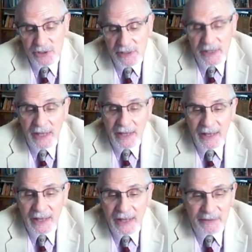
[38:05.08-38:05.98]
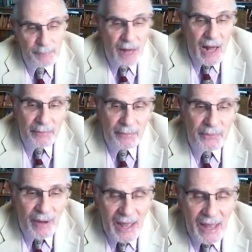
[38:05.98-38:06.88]
Nations. The
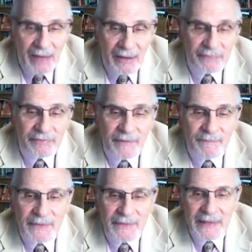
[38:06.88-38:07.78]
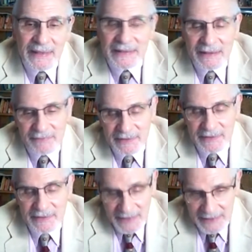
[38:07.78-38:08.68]
problem you have is
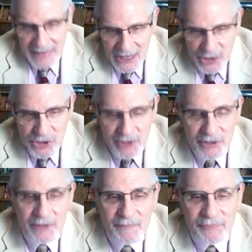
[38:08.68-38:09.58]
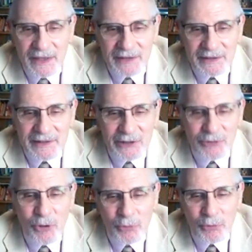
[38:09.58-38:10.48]
even the United Nations is
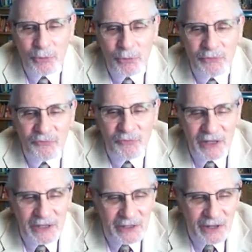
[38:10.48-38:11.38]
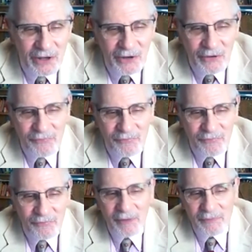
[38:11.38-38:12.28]
not totally free
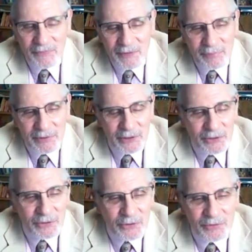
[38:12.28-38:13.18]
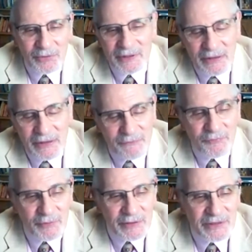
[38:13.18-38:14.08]
from political
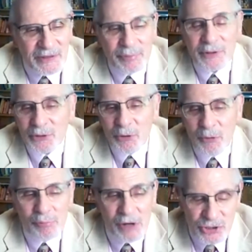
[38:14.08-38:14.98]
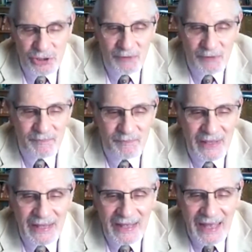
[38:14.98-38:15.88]
influence and political pressure.
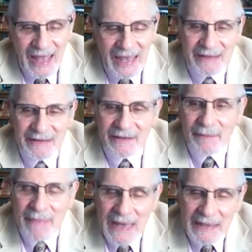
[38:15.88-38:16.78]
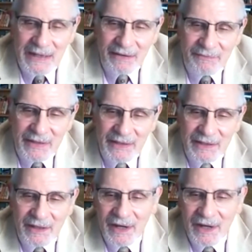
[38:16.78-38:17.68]
And many of
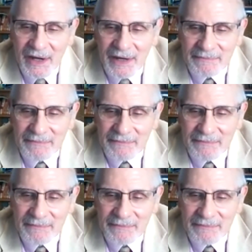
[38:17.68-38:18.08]
the